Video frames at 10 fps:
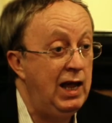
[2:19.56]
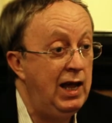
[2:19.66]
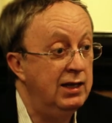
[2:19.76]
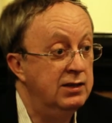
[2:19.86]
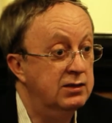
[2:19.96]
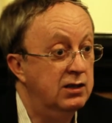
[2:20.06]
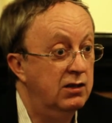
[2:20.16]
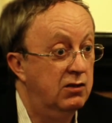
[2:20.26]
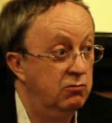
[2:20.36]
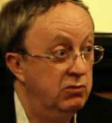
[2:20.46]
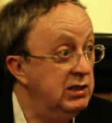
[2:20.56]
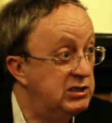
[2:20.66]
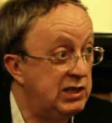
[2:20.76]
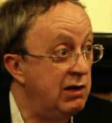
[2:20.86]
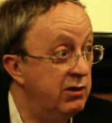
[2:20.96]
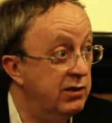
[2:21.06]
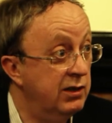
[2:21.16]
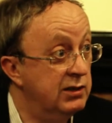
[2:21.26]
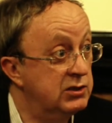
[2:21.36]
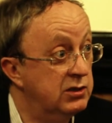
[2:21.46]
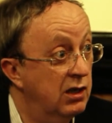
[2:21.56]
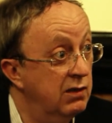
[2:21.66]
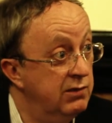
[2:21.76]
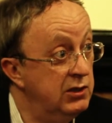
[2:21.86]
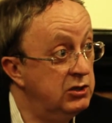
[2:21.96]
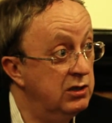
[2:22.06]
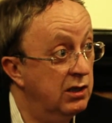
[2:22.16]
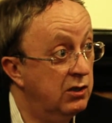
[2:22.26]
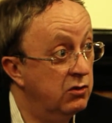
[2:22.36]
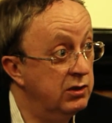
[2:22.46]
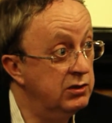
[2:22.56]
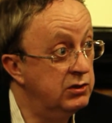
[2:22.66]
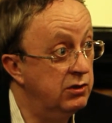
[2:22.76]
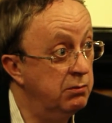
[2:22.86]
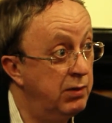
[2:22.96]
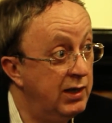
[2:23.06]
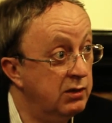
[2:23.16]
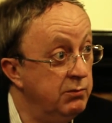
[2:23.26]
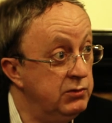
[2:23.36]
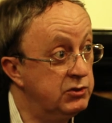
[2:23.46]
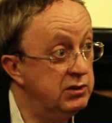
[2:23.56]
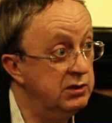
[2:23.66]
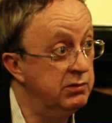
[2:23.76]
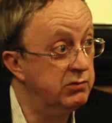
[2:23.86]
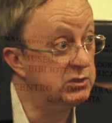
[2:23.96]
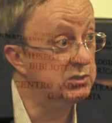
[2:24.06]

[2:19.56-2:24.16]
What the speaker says: And the really scary thing is that eventually I got into the Black Museum of the